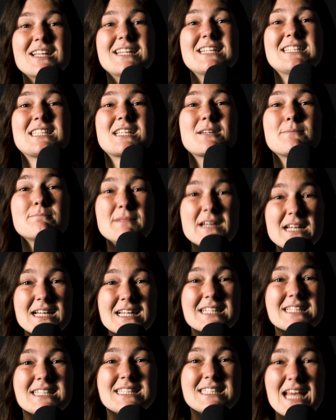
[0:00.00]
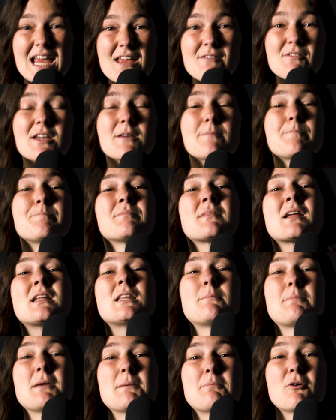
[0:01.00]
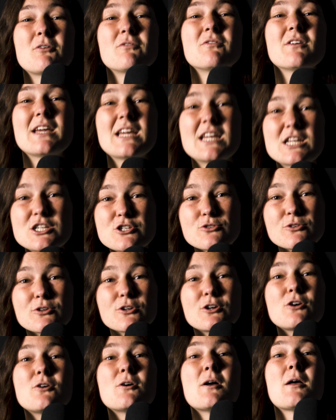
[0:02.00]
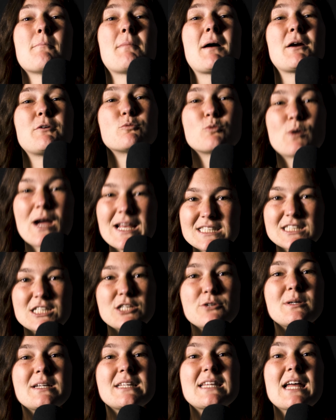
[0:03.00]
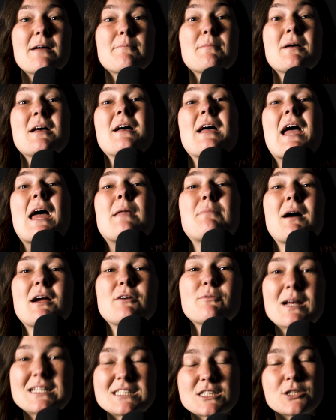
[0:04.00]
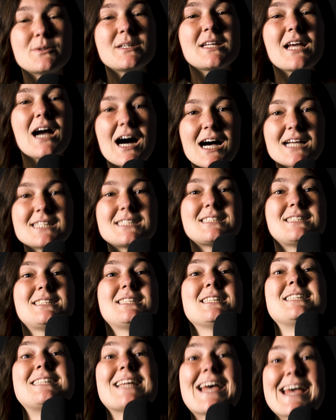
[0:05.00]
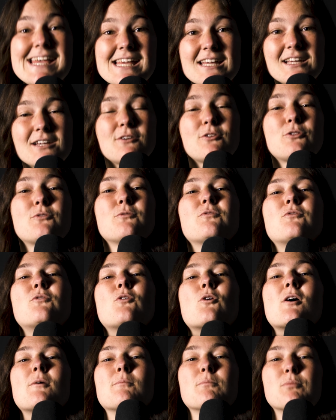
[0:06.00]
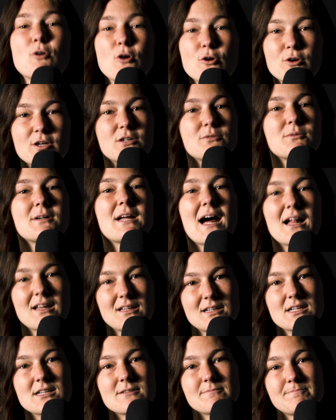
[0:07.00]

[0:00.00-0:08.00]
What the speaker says: He's committed to saving the people of Israel by rescuing them and by rescuing us today for our broken reality.